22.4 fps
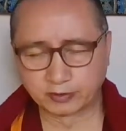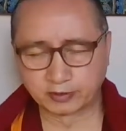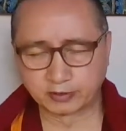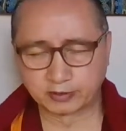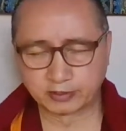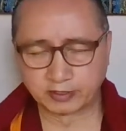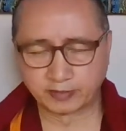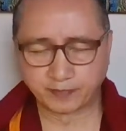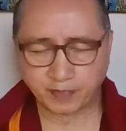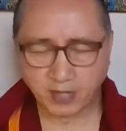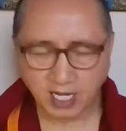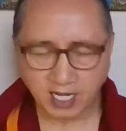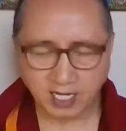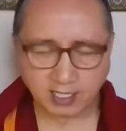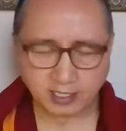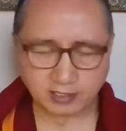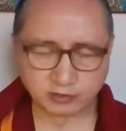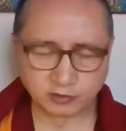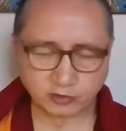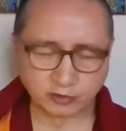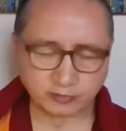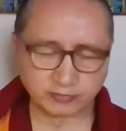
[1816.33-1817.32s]
the
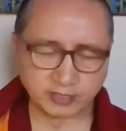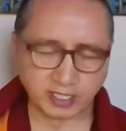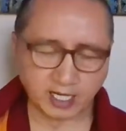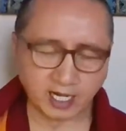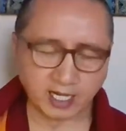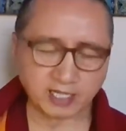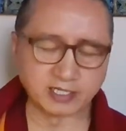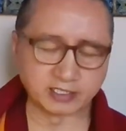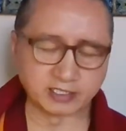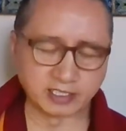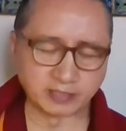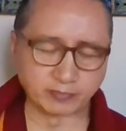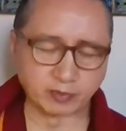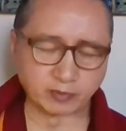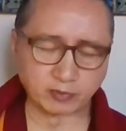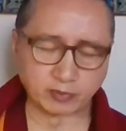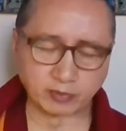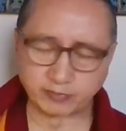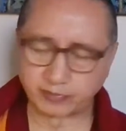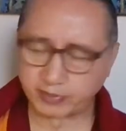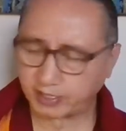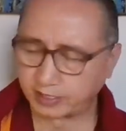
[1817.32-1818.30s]
path of the higher
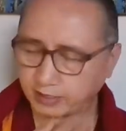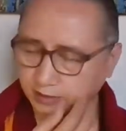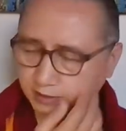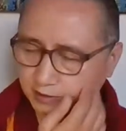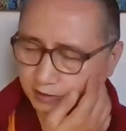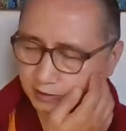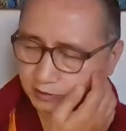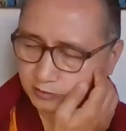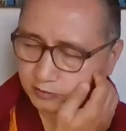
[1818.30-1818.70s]
capable being.